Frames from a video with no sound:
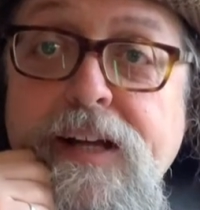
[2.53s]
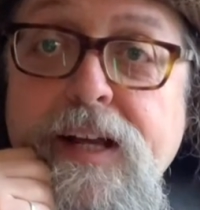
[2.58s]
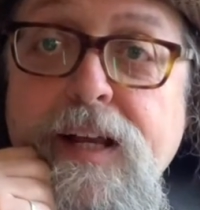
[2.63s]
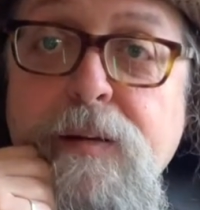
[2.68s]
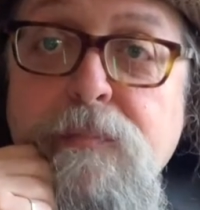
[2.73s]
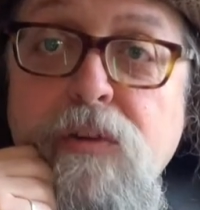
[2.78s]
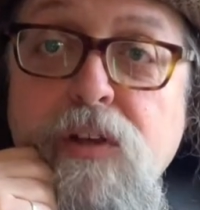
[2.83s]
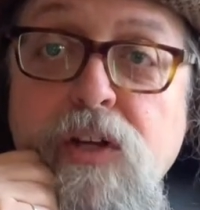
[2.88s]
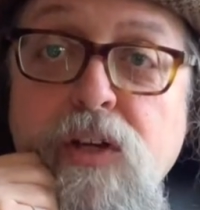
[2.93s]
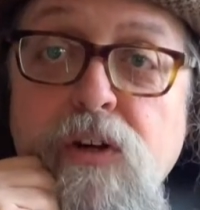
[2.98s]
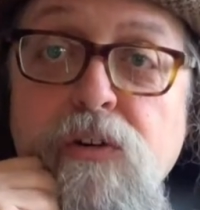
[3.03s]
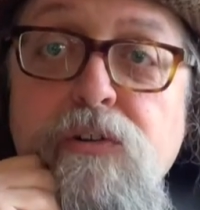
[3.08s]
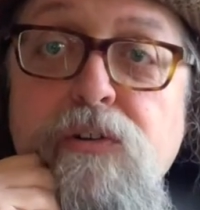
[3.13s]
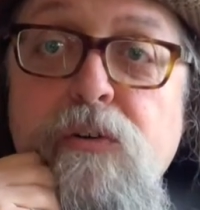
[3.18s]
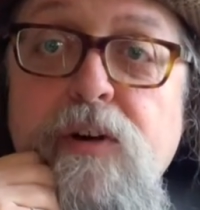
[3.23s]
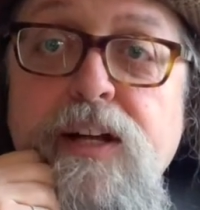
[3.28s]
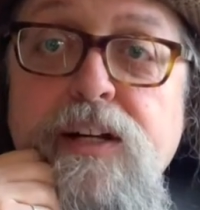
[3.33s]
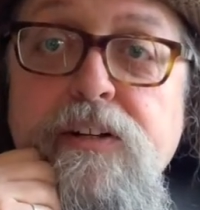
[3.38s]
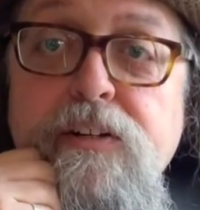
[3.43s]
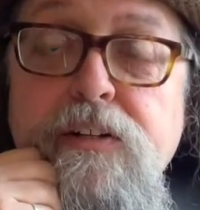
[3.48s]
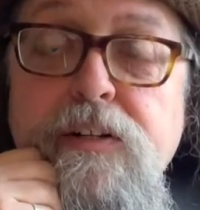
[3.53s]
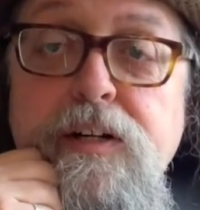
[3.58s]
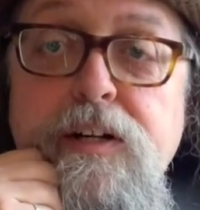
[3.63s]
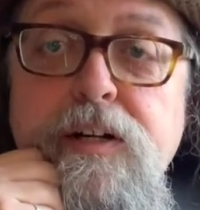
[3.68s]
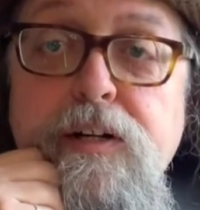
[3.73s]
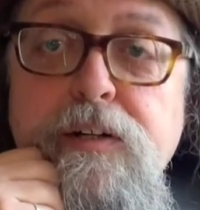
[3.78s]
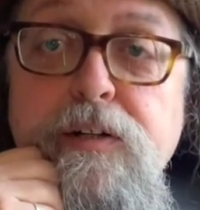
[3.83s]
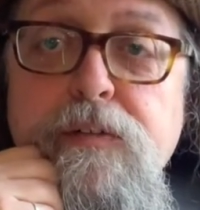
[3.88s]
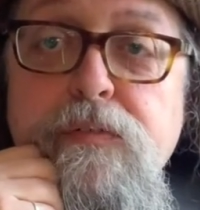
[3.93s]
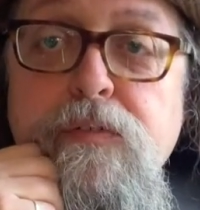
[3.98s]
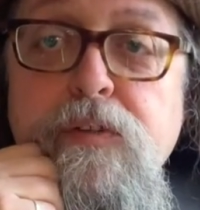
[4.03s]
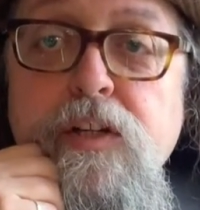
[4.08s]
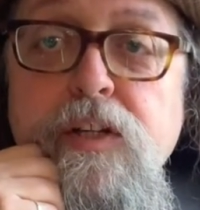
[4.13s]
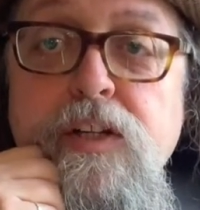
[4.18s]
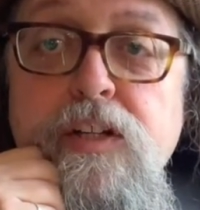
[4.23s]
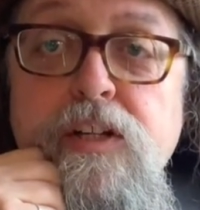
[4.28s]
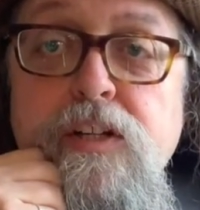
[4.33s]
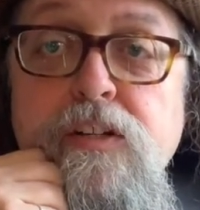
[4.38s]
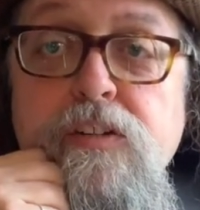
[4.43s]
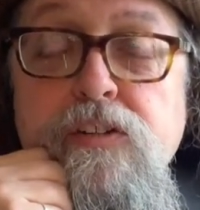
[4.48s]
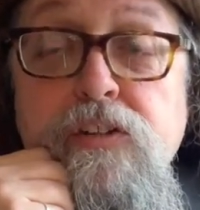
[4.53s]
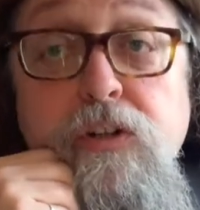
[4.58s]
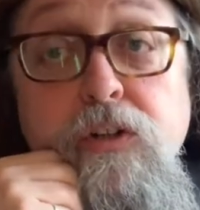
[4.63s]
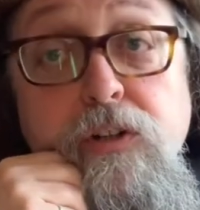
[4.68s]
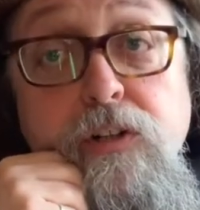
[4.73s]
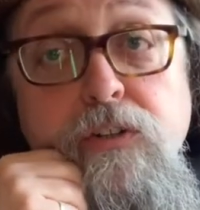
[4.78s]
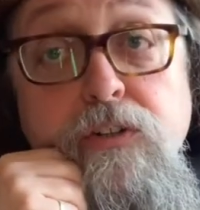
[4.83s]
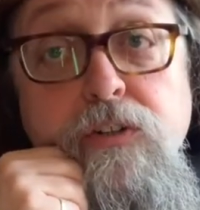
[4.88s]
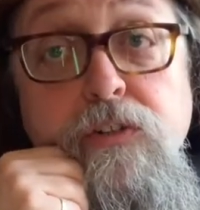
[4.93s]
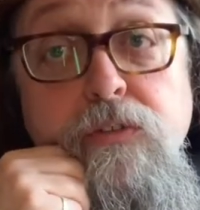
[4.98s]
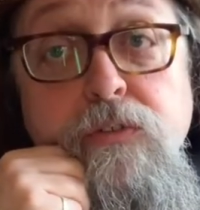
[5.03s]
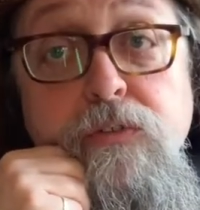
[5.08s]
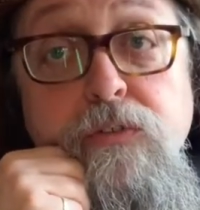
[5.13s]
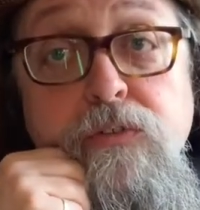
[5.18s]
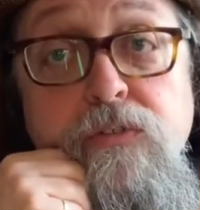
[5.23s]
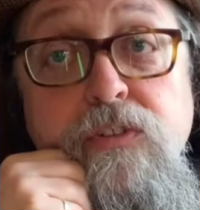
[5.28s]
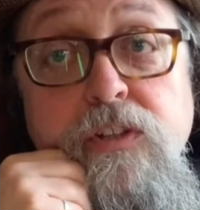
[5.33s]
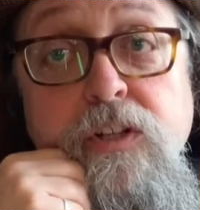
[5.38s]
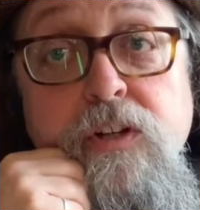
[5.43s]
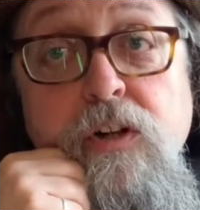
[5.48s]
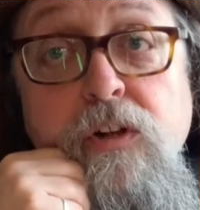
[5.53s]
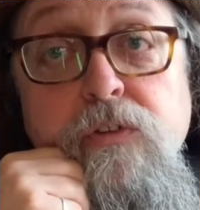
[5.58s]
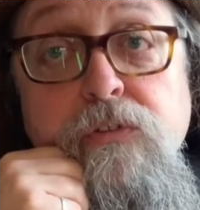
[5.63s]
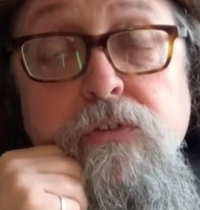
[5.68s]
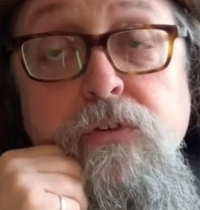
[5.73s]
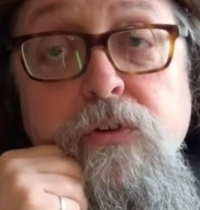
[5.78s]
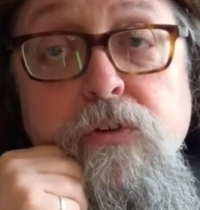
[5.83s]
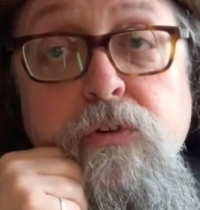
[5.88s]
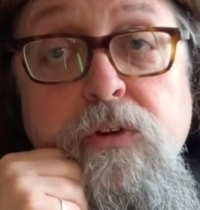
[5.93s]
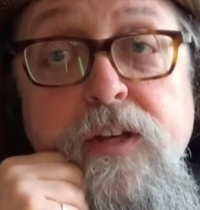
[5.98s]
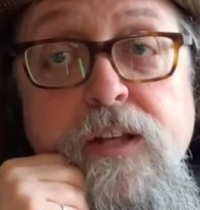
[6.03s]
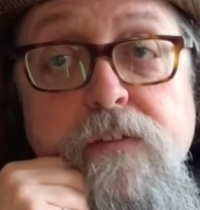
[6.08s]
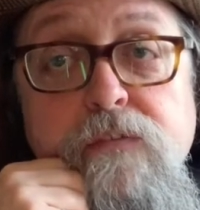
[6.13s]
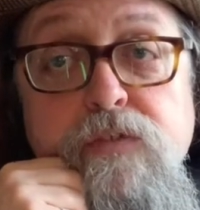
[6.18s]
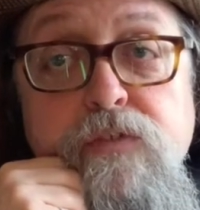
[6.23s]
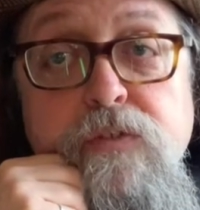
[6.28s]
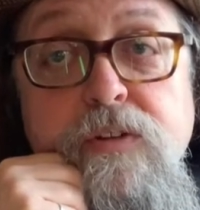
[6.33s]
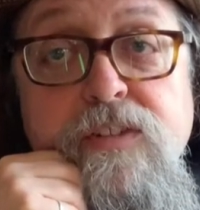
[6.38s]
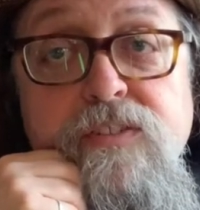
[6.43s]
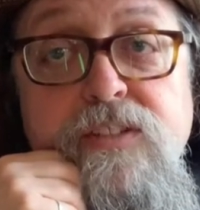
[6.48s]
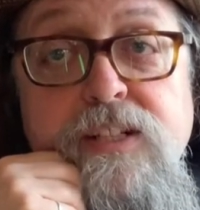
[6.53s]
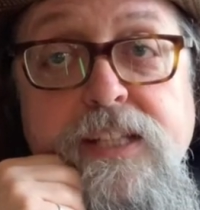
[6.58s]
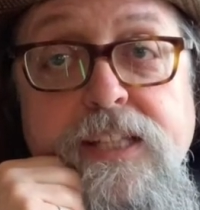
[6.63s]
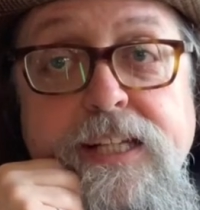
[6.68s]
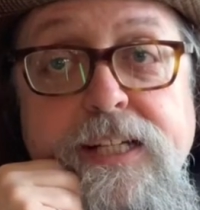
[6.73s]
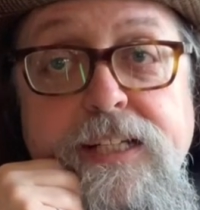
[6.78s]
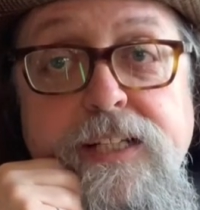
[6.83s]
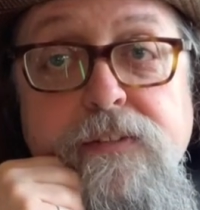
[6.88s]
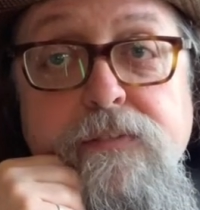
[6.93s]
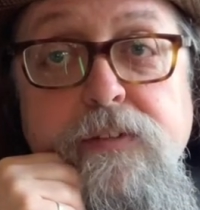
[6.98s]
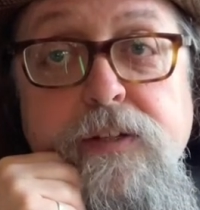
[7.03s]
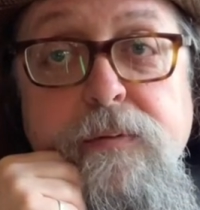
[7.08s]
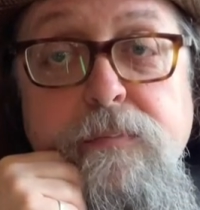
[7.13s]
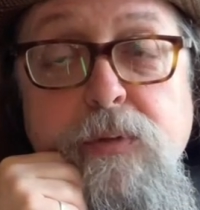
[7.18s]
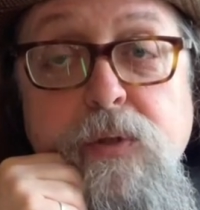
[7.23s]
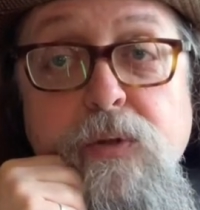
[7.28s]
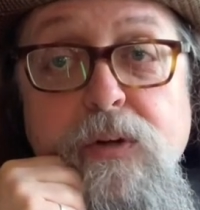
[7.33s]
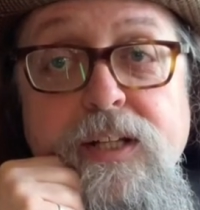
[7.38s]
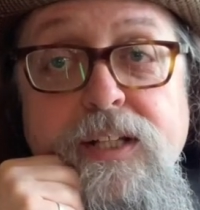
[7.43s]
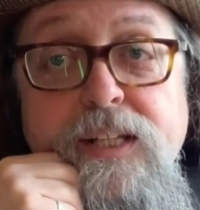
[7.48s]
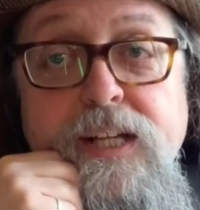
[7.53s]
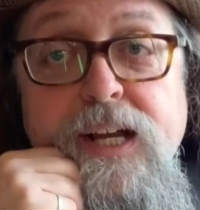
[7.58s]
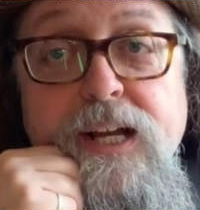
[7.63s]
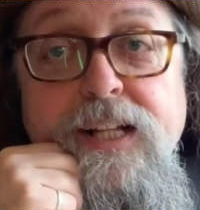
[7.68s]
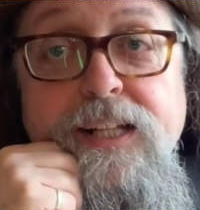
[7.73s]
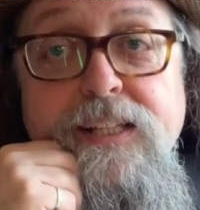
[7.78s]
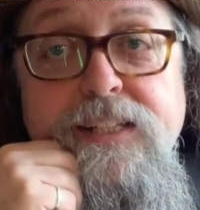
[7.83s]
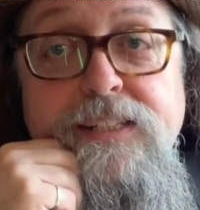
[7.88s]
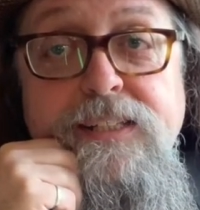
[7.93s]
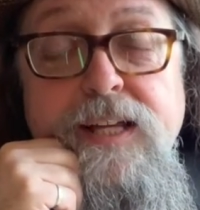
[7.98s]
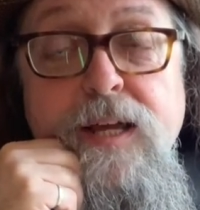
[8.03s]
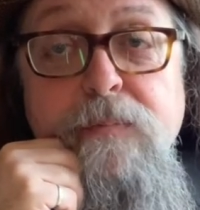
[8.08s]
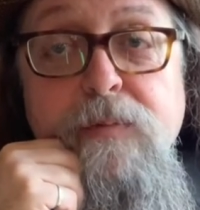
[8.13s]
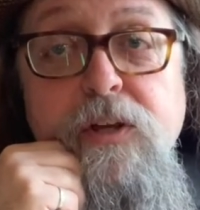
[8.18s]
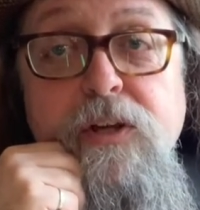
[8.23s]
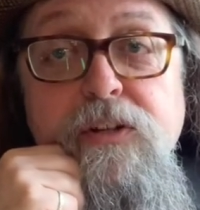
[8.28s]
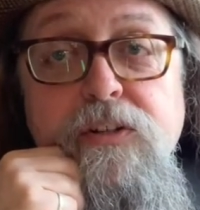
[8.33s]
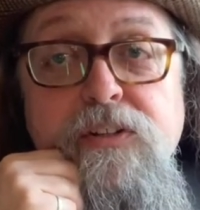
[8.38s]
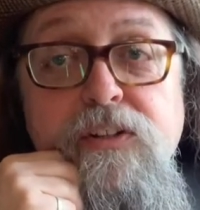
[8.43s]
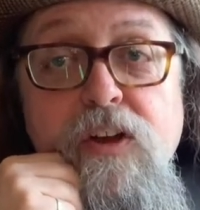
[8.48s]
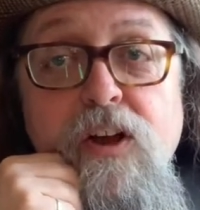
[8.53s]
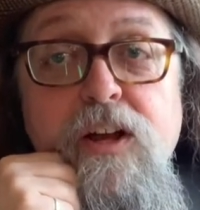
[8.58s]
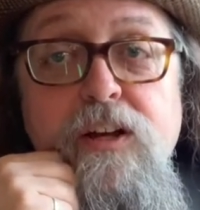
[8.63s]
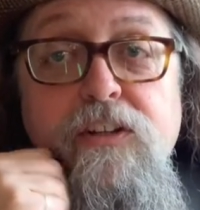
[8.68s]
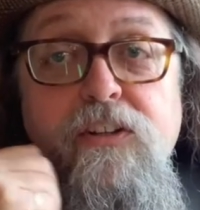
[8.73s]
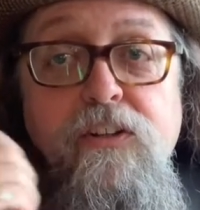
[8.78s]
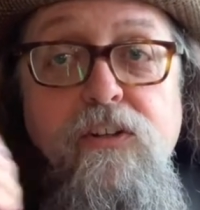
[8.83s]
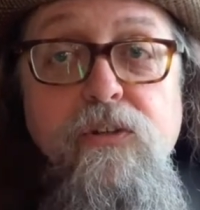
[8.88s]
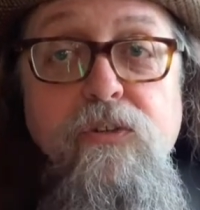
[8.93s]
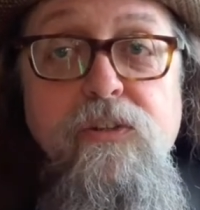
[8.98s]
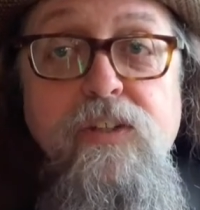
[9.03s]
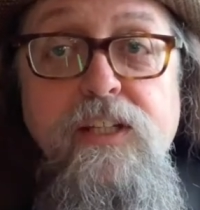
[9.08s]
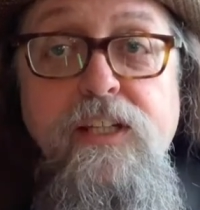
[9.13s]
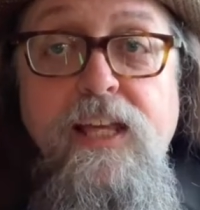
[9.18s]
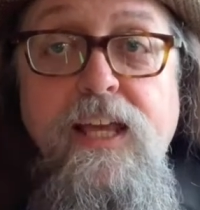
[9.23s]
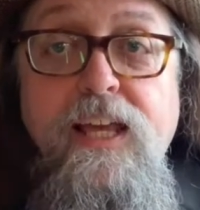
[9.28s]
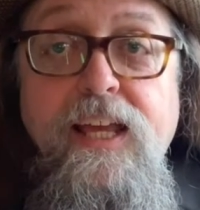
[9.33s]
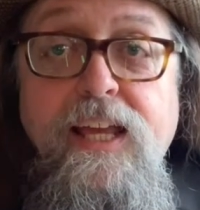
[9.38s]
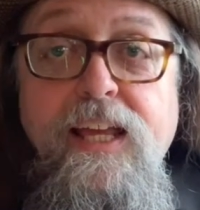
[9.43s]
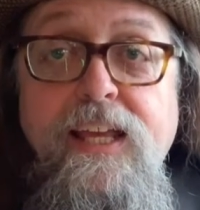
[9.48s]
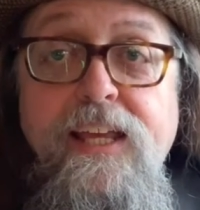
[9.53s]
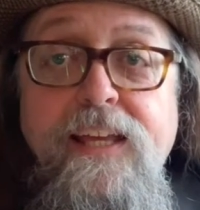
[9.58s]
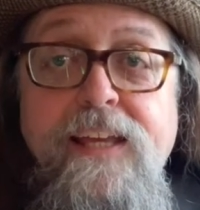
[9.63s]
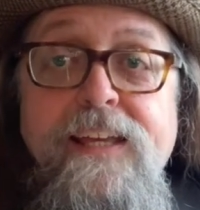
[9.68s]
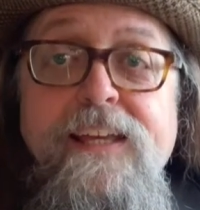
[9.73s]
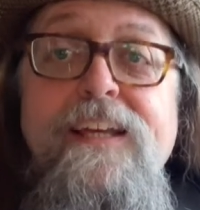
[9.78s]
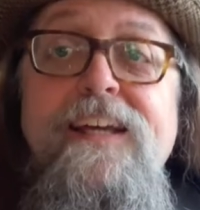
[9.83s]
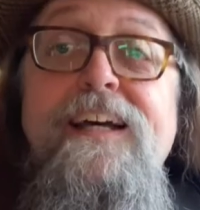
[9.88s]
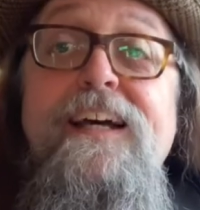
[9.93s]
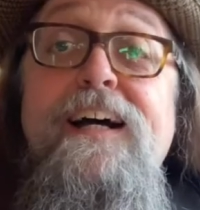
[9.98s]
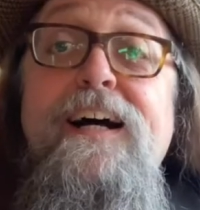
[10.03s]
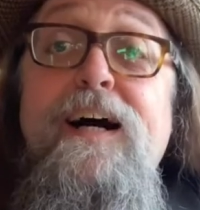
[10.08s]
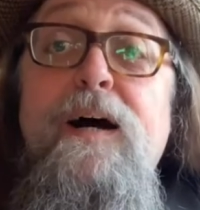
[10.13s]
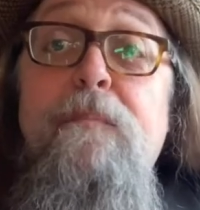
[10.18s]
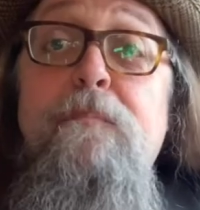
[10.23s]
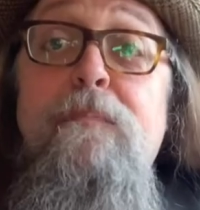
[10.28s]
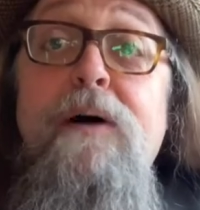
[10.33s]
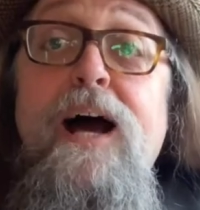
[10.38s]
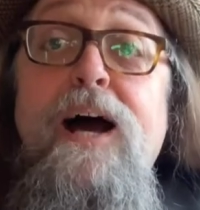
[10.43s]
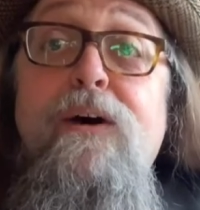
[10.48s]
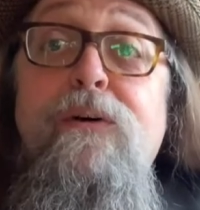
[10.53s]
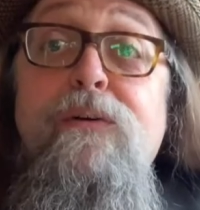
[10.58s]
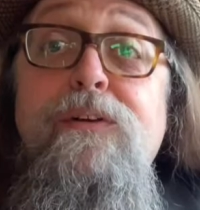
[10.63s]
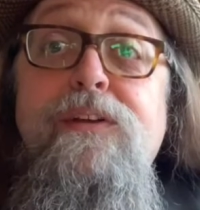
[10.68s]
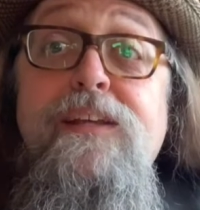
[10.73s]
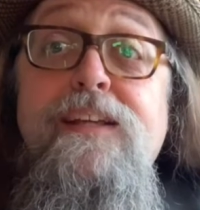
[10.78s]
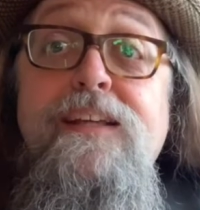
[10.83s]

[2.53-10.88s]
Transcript: I am the co-director of Turtle Tunes and also Creative Strings Collective at Beloit College. I'm here to talk to you today about